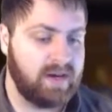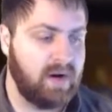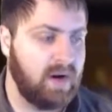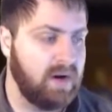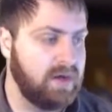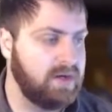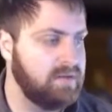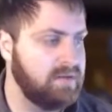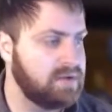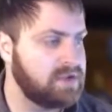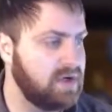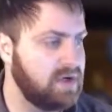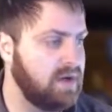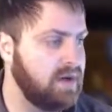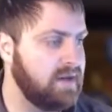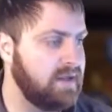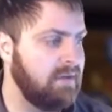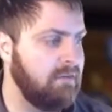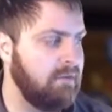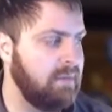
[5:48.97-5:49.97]
card you were
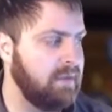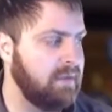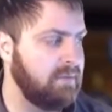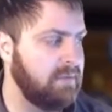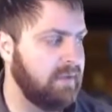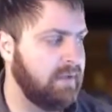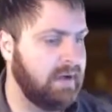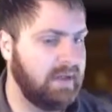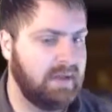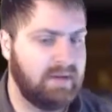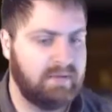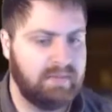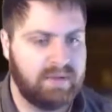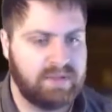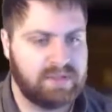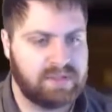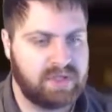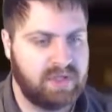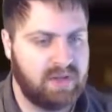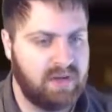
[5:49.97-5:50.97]
drawing, that would be really, really
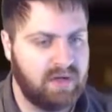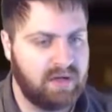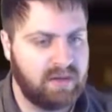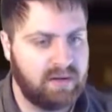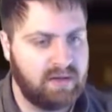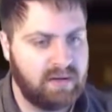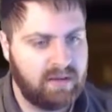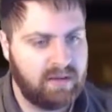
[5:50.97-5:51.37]
strong.